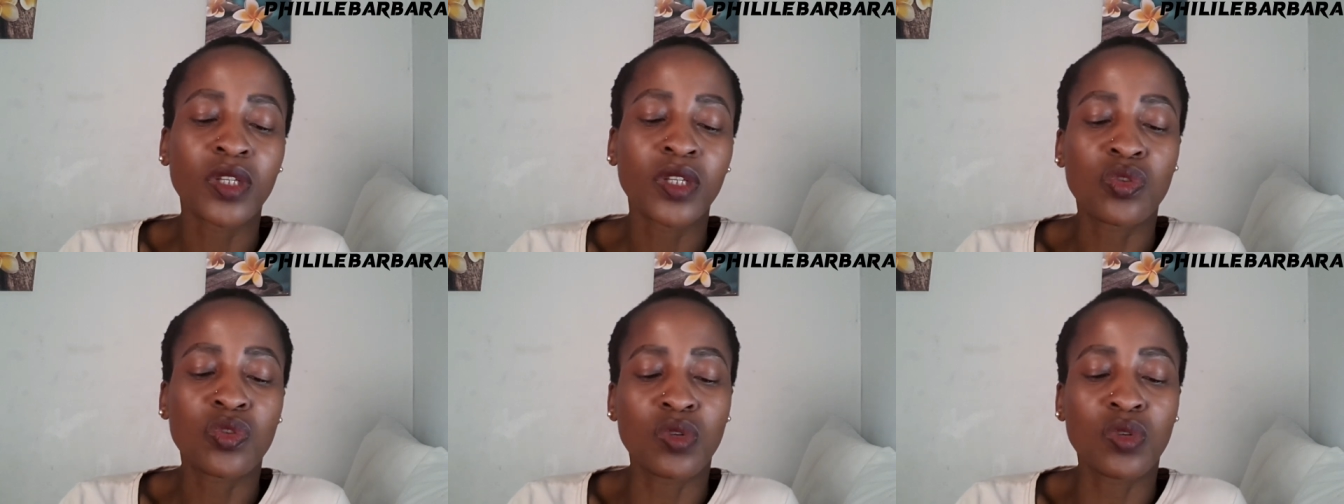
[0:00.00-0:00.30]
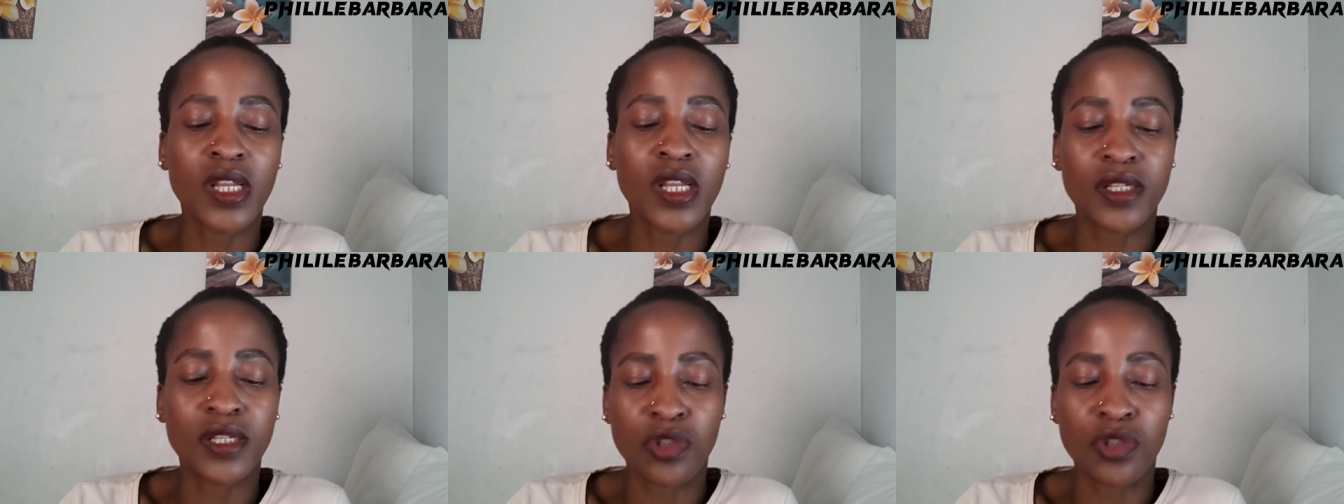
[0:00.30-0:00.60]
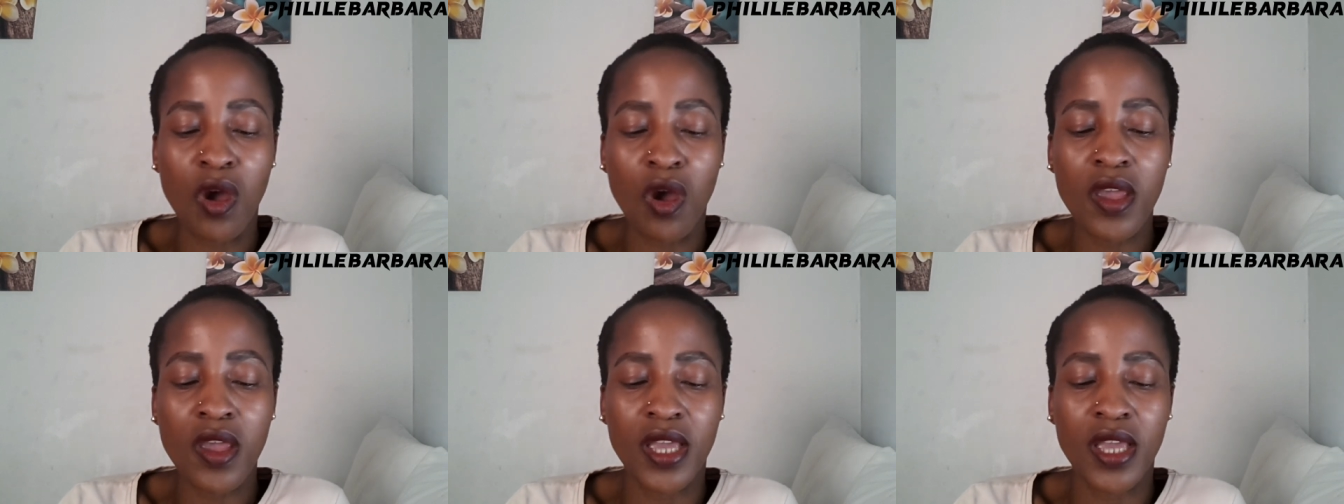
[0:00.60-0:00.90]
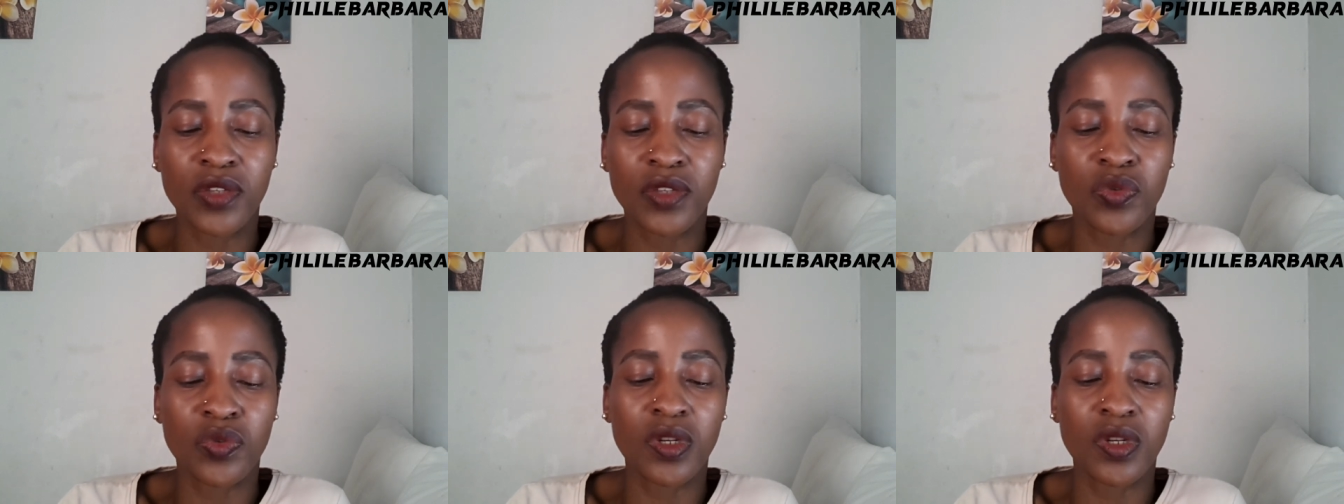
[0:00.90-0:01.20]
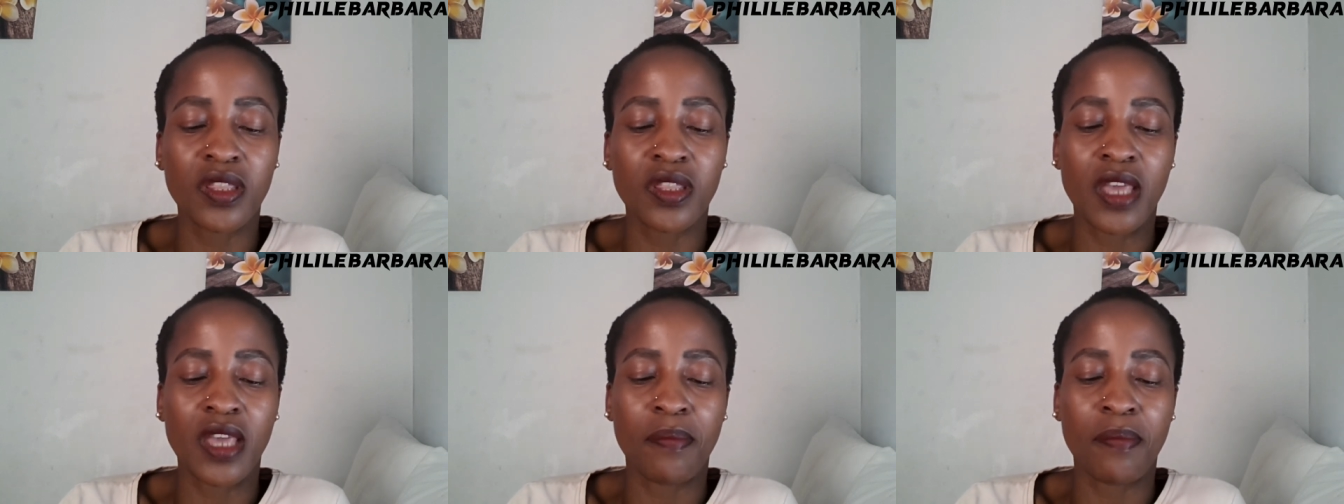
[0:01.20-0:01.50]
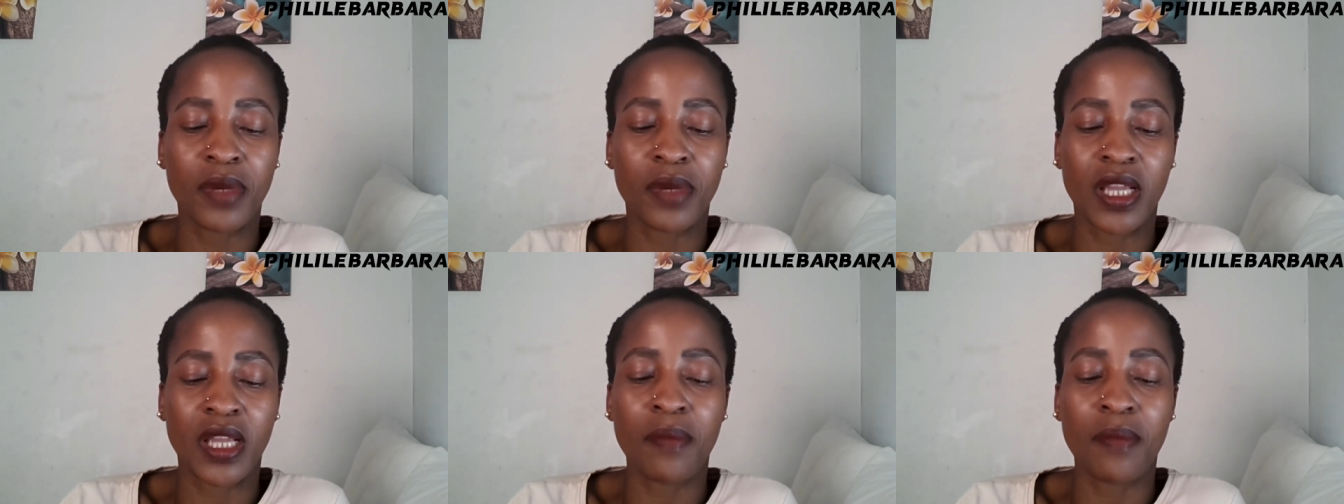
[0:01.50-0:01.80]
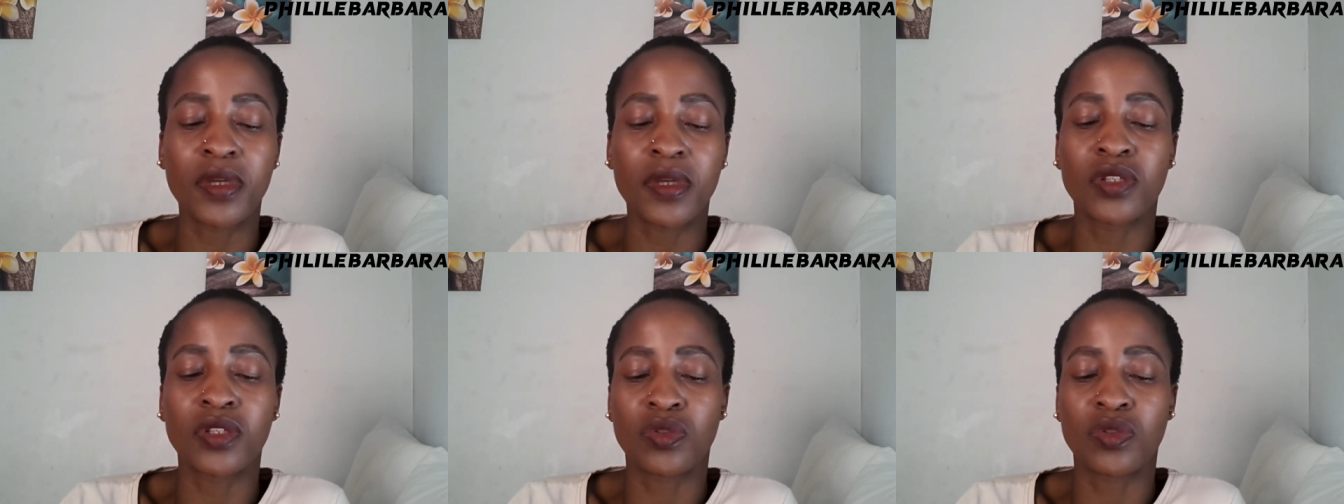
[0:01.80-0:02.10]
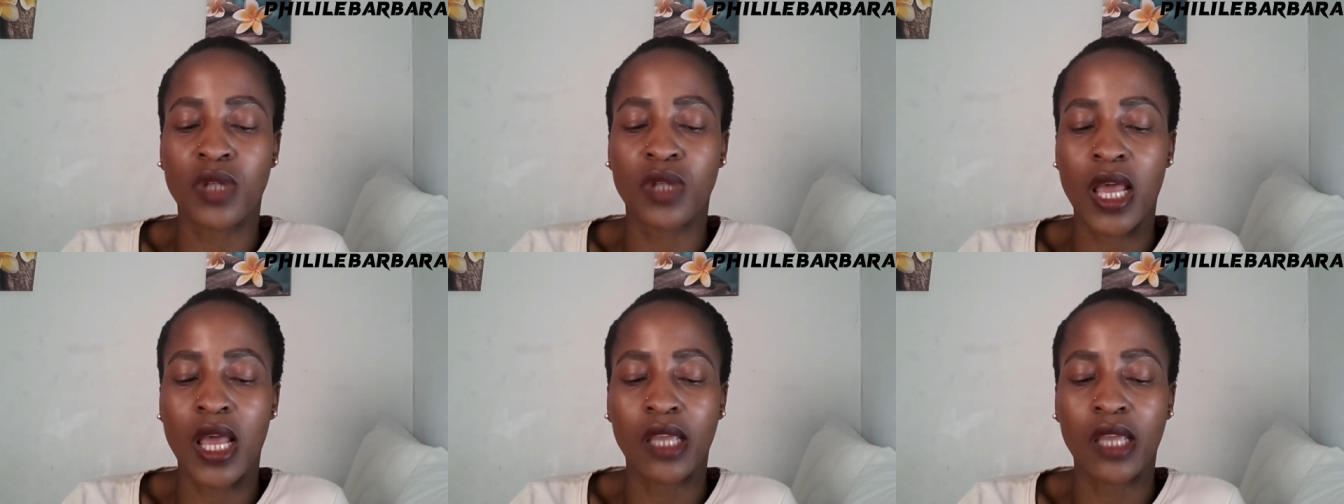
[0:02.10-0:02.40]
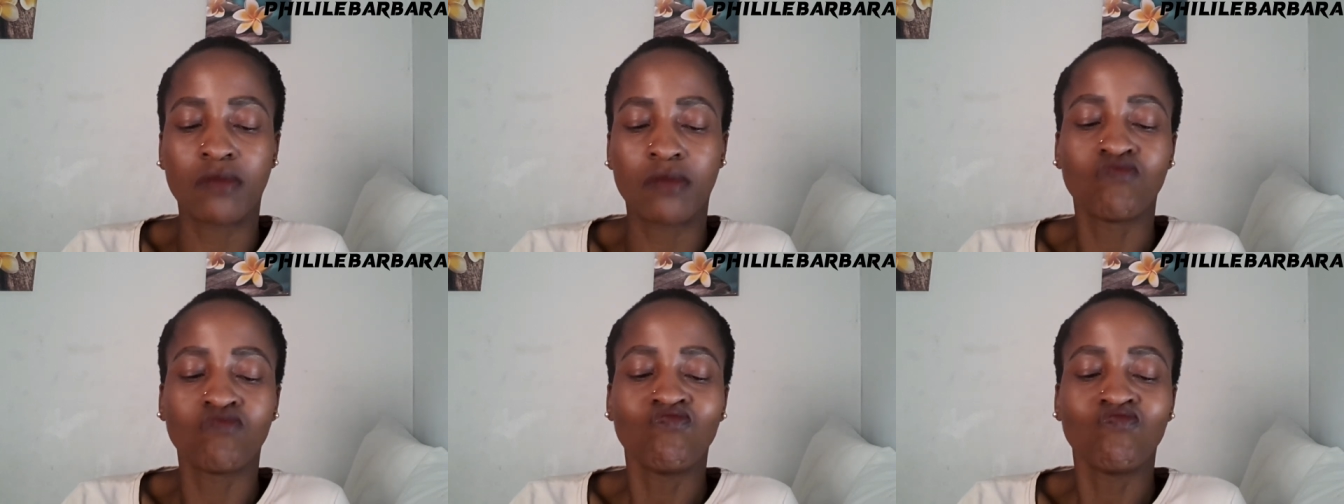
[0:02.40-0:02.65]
to Letoya during their breakup in July.